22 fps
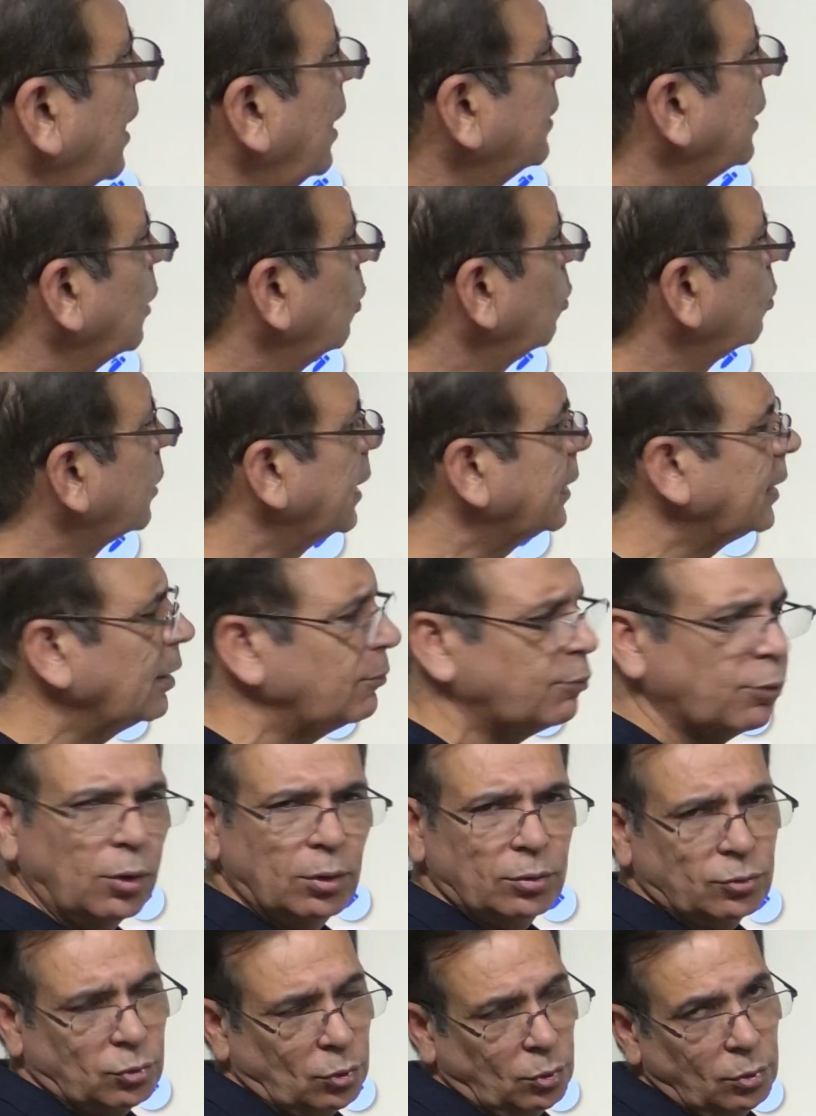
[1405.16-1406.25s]
under root
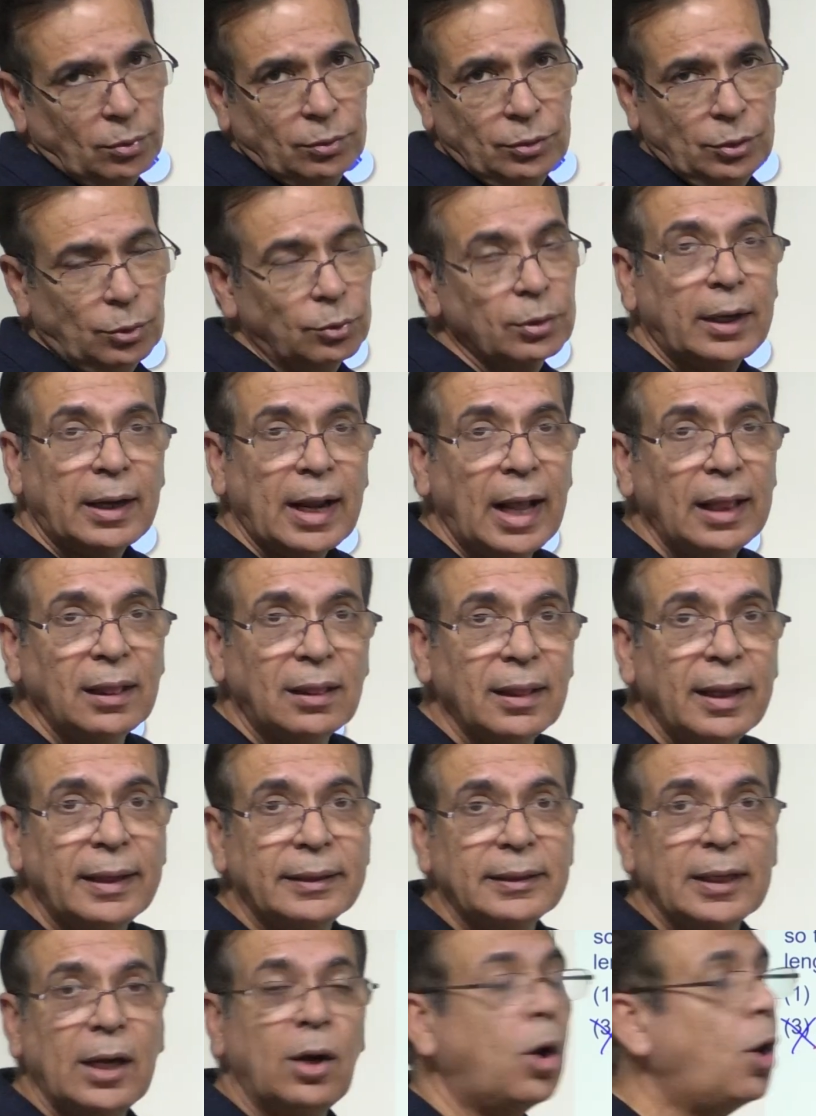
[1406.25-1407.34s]
84. So use a
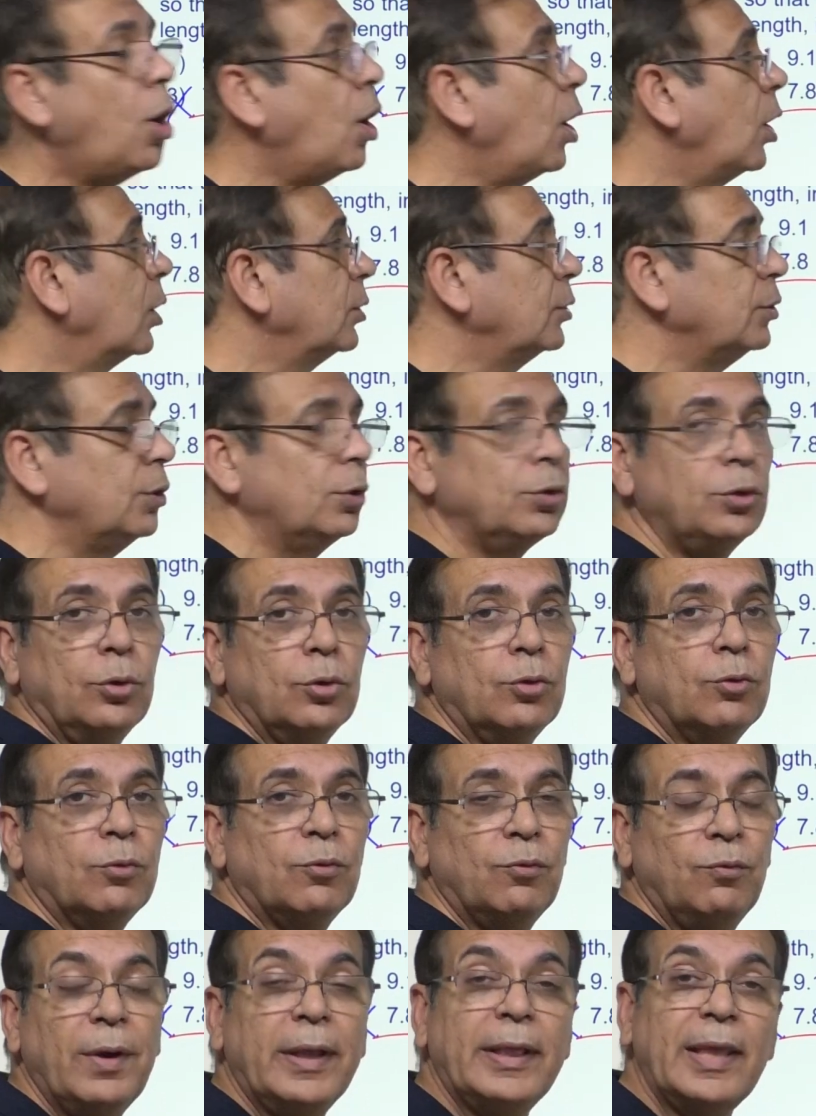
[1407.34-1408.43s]
calculator or you
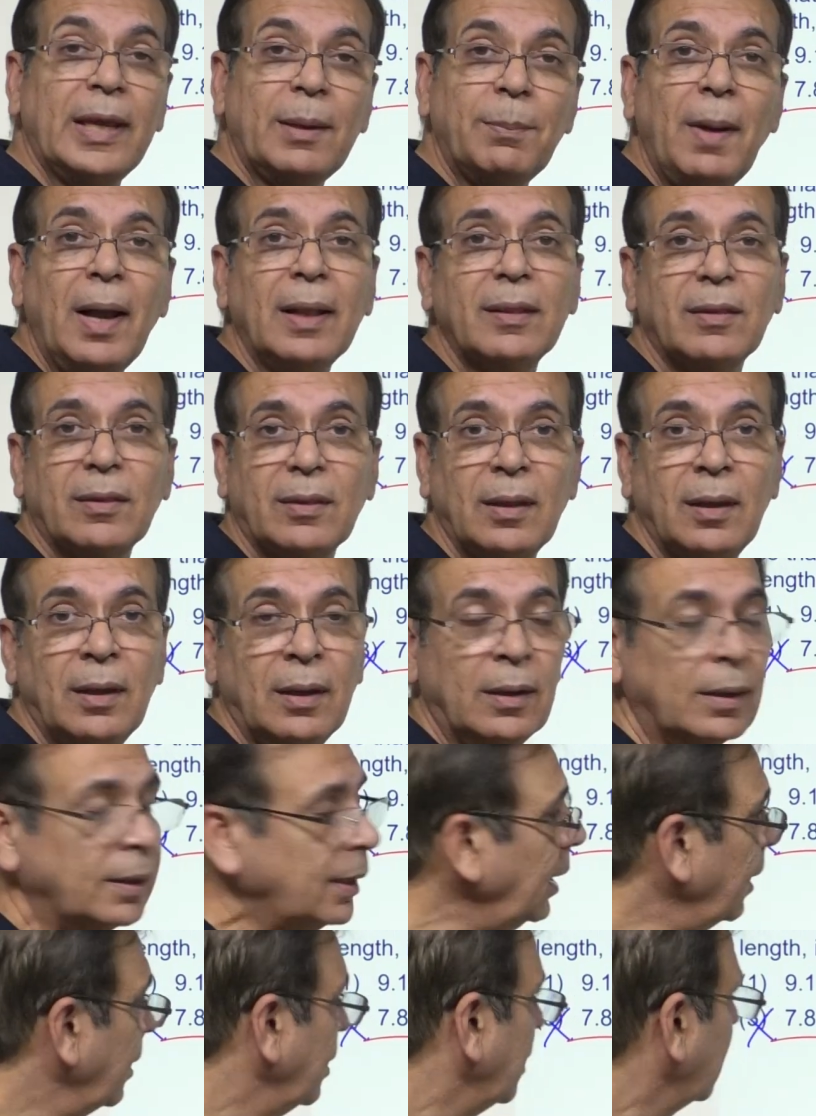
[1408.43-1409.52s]
use Vedic maths. Okay.